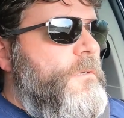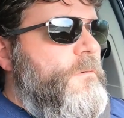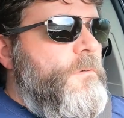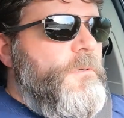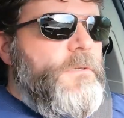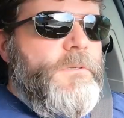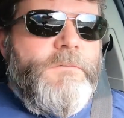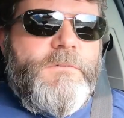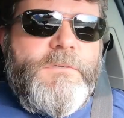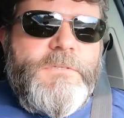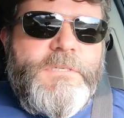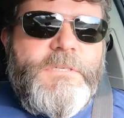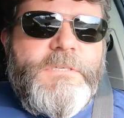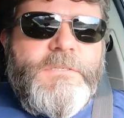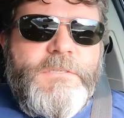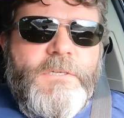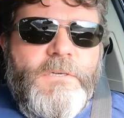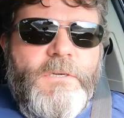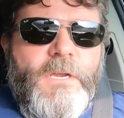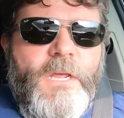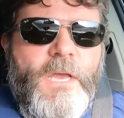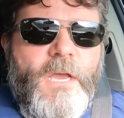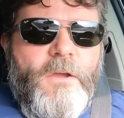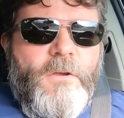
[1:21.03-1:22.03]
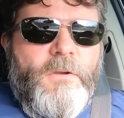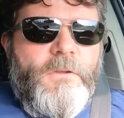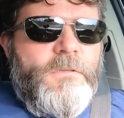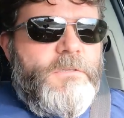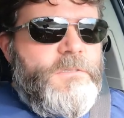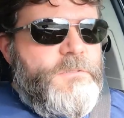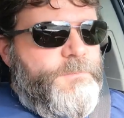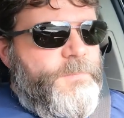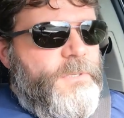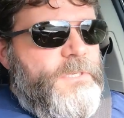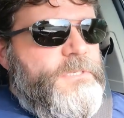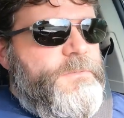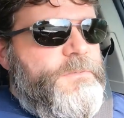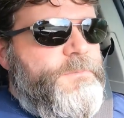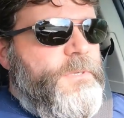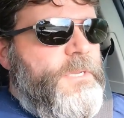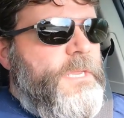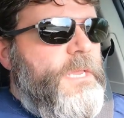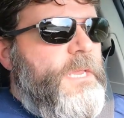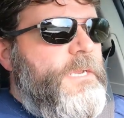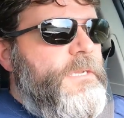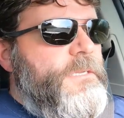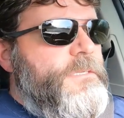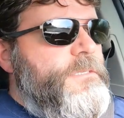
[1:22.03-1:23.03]
we're doing a 600 hour, there's a bunch of
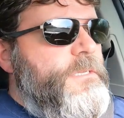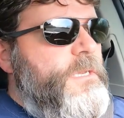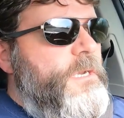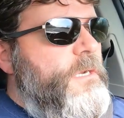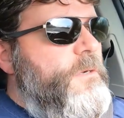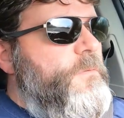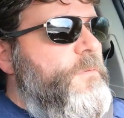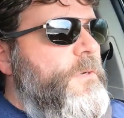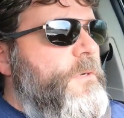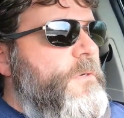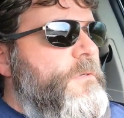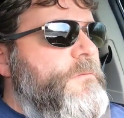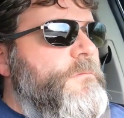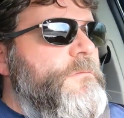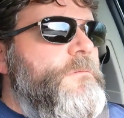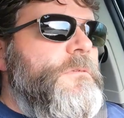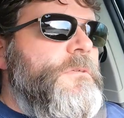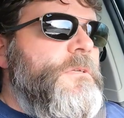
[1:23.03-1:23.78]
mechanics there, and we were